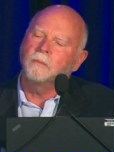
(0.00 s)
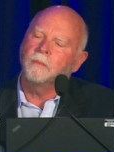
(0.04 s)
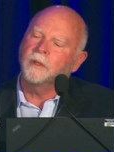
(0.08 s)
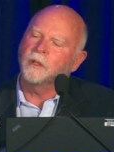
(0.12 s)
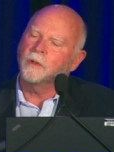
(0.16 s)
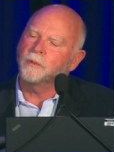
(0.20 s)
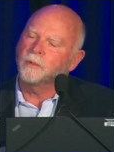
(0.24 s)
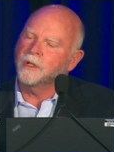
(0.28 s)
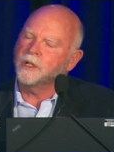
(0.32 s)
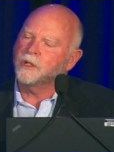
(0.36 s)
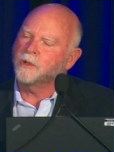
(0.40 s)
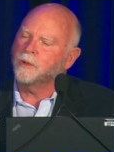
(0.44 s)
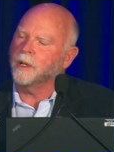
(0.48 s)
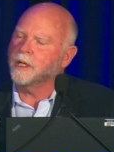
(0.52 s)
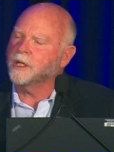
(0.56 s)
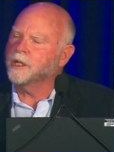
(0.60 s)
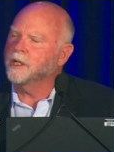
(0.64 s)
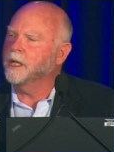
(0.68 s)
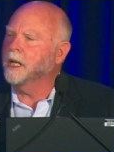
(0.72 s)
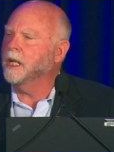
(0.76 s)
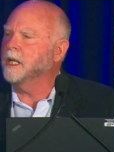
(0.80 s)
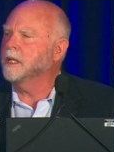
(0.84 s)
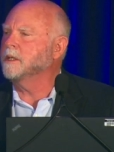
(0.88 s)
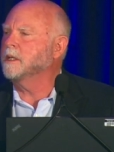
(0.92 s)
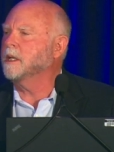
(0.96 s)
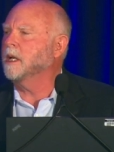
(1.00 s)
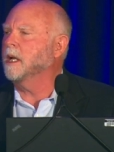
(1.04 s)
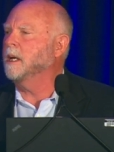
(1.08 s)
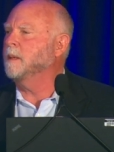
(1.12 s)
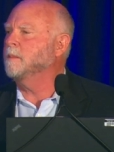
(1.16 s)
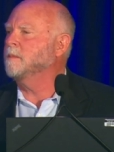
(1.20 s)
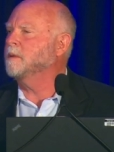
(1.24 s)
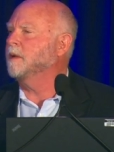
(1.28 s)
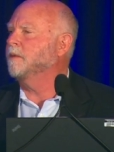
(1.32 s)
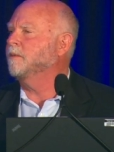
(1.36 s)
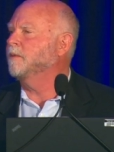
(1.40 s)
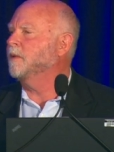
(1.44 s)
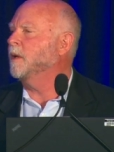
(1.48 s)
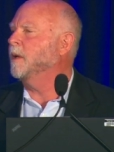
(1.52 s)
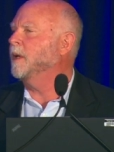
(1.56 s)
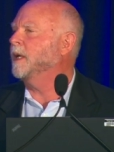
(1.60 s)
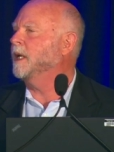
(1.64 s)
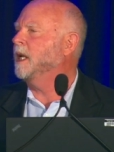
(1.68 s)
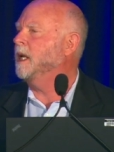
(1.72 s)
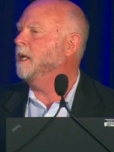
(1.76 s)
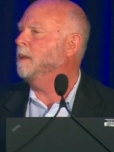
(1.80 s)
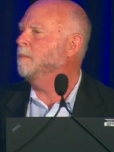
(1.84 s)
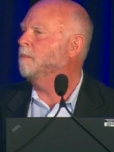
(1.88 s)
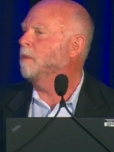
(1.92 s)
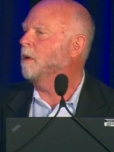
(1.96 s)
the restriction enzymes are a very
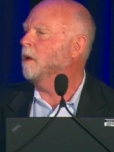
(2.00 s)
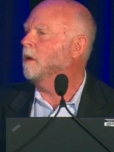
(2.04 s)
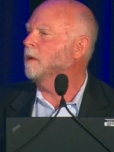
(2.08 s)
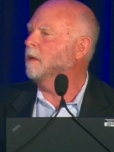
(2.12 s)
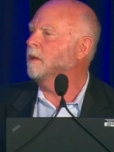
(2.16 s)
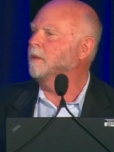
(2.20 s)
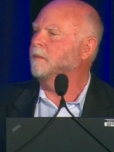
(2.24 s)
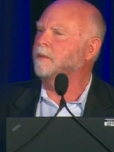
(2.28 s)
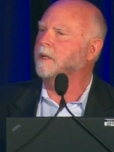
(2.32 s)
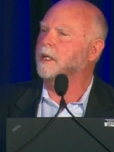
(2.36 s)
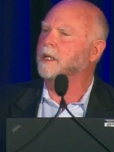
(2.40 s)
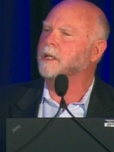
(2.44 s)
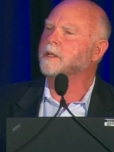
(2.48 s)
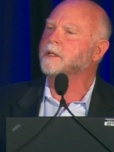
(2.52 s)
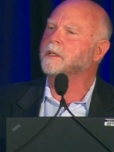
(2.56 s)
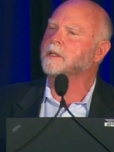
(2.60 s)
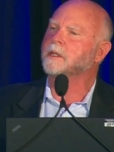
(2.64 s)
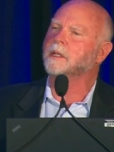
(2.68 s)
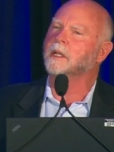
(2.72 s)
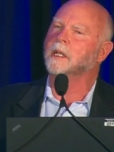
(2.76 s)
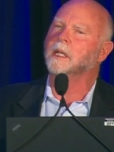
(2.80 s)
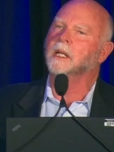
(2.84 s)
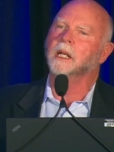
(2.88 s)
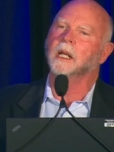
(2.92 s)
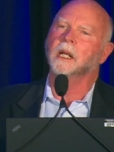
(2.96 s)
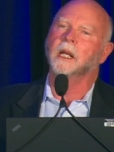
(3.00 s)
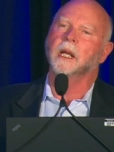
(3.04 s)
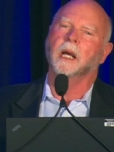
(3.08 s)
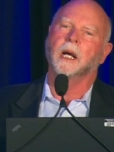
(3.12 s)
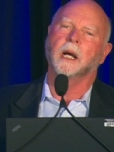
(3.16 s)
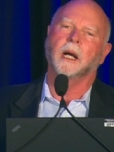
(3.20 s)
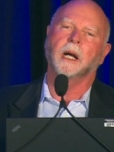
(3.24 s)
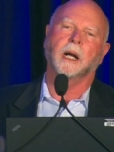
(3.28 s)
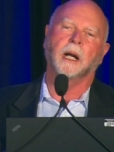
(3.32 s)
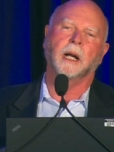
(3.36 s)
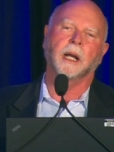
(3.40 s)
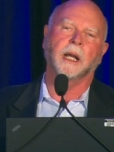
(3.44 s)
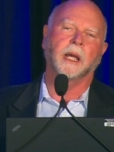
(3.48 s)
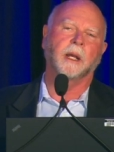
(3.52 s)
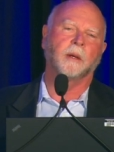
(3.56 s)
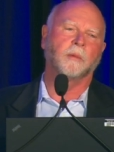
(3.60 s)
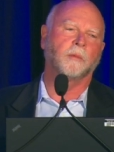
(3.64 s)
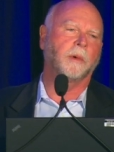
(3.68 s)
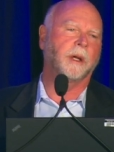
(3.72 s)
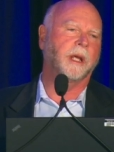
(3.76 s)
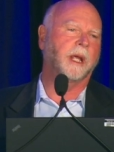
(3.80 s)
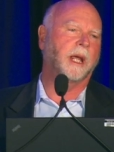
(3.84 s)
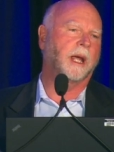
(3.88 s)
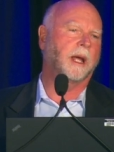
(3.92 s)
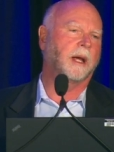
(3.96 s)
key part of this, uh, and
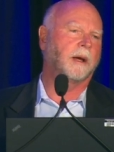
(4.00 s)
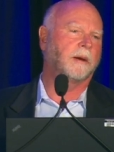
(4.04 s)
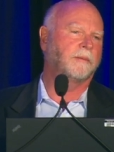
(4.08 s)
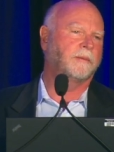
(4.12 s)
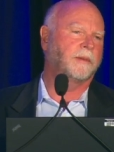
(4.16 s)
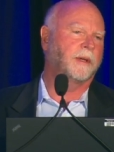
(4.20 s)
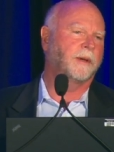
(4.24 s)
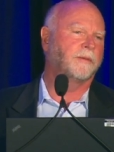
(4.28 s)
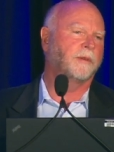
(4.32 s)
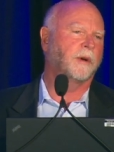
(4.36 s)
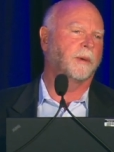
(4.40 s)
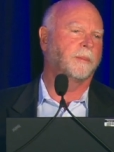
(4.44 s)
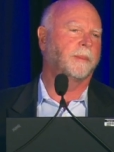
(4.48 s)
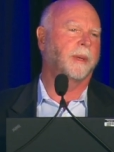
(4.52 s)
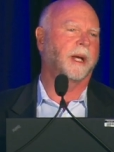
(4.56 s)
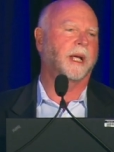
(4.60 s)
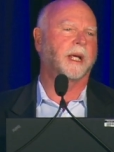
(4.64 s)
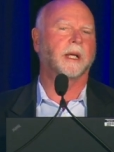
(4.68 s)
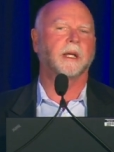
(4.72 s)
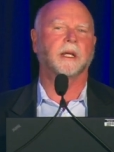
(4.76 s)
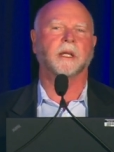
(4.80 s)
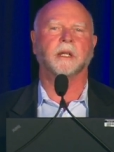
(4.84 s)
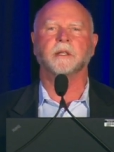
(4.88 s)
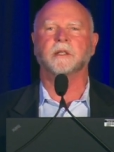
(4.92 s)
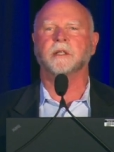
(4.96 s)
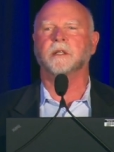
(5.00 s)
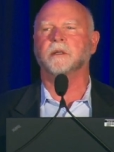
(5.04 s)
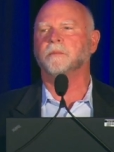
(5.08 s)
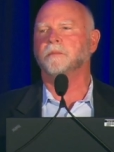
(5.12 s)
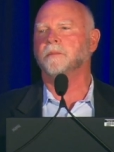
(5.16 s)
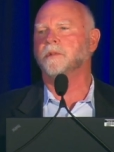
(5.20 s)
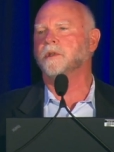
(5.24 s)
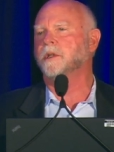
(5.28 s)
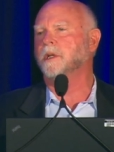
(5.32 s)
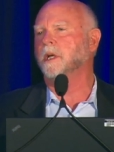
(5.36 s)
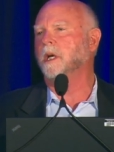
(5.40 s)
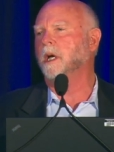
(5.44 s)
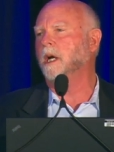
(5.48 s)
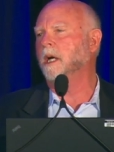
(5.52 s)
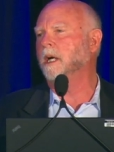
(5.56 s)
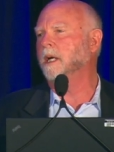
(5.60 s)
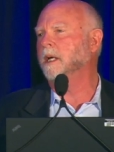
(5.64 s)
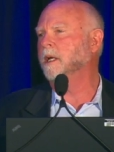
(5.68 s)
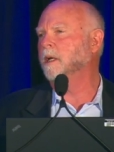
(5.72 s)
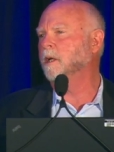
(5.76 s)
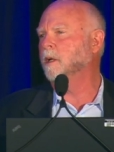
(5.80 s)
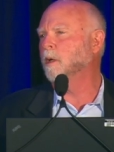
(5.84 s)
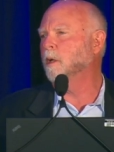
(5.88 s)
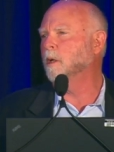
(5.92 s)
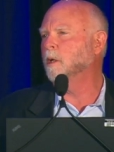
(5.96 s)
we have different mechanisms uh,
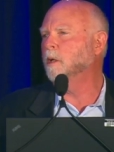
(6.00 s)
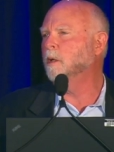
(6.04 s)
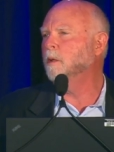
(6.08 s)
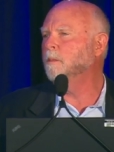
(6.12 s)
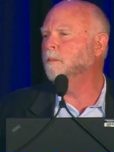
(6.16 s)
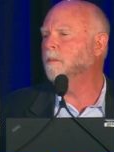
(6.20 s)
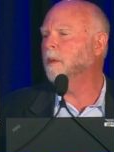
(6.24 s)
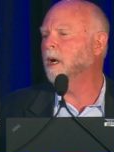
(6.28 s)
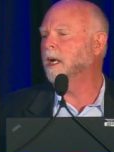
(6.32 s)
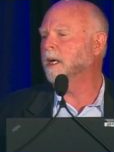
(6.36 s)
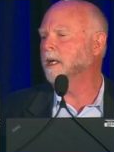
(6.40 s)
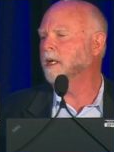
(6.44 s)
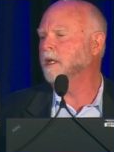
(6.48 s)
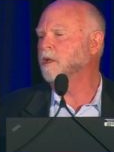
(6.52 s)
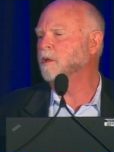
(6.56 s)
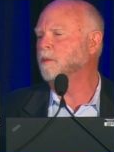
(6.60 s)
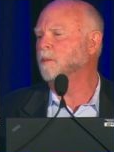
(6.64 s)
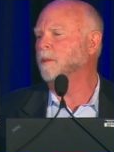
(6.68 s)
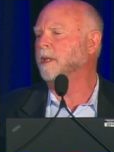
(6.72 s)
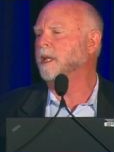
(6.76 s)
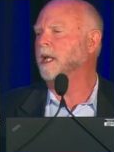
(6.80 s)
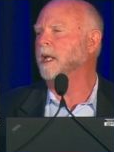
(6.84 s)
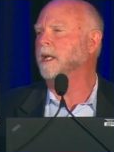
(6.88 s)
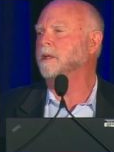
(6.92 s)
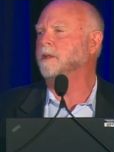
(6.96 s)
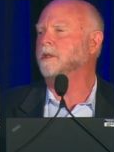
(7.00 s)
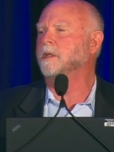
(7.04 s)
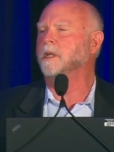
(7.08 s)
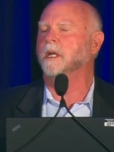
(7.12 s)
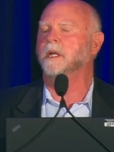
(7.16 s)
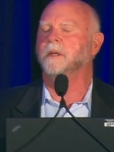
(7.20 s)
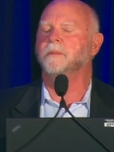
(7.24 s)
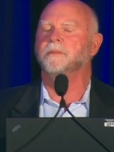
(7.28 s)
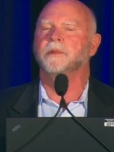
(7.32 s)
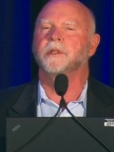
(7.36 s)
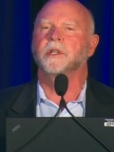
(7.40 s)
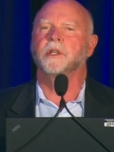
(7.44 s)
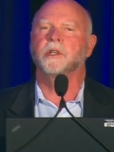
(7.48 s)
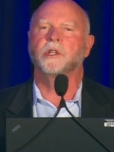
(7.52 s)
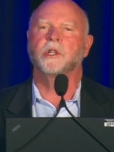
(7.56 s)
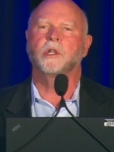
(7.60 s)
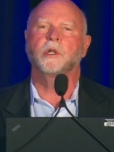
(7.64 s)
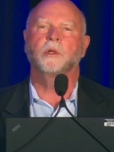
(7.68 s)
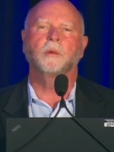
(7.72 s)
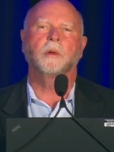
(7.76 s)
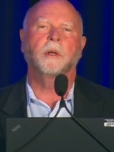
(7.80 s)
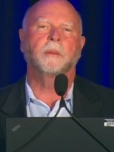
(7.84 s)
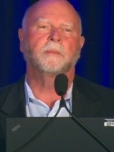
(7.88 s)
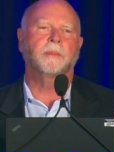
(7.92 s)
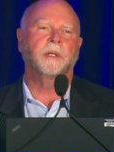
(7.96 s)
in our own bodies with enzymes that
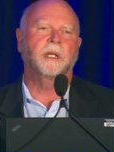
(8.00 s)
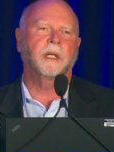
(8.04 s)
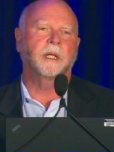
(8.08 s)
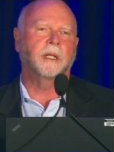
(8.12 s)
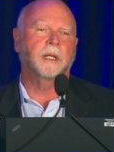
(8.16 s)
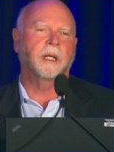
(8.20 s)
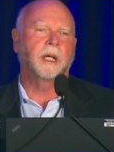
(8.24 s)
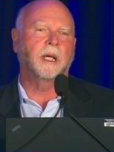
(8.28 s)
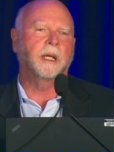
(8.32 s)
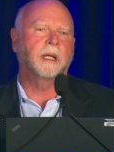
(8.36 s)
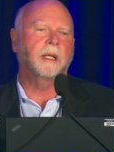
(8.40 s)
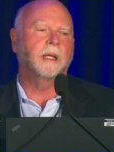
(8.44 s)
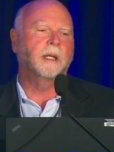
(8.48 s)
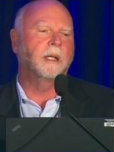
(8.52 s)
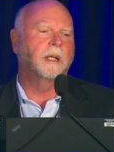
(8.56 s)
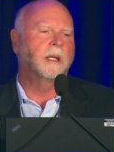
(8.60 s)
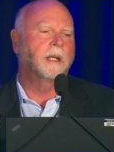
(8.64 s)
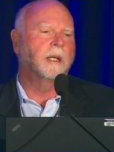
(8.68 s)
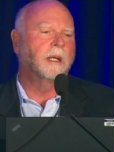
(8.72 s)
chew up D N A,